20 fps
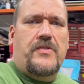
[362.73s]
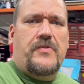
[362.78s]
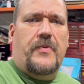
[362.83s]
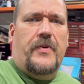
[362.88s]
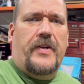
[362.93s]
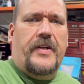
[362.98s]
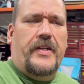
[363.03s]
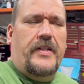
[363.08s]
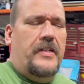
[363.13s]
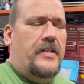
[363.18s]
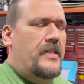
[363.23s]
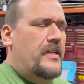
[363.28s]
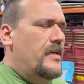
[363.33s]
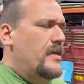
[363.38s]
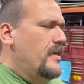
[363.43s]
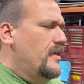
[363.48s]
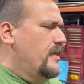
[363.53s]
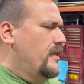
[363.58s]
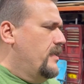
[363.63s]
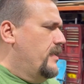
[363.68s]
working,
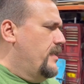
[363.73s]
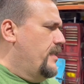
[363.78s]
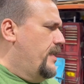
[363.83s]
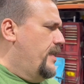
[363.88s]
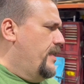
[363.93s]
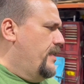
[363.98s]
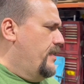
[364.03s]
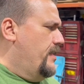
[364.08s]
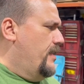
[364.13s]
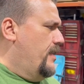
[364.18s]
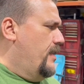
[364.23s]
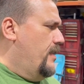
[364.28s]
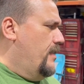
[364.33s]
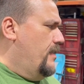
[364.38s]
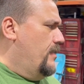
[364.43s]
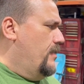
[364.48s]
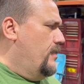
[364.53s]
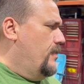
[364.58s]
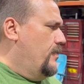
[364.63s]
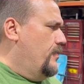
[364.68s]
and then
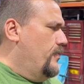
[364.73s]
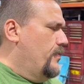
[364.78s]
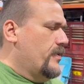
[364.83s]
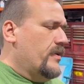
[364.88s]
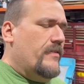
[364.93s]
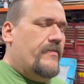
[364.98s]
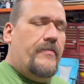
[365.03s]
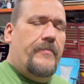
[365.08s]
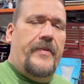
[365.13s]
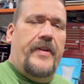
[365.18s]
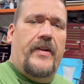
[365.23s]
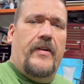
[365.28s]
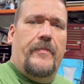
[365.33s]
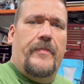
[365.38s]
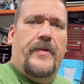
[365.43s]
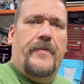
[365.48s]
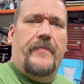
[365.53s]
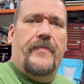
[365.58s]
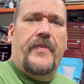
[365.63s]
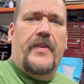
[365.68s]
we'll go from there.
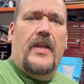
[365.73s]
But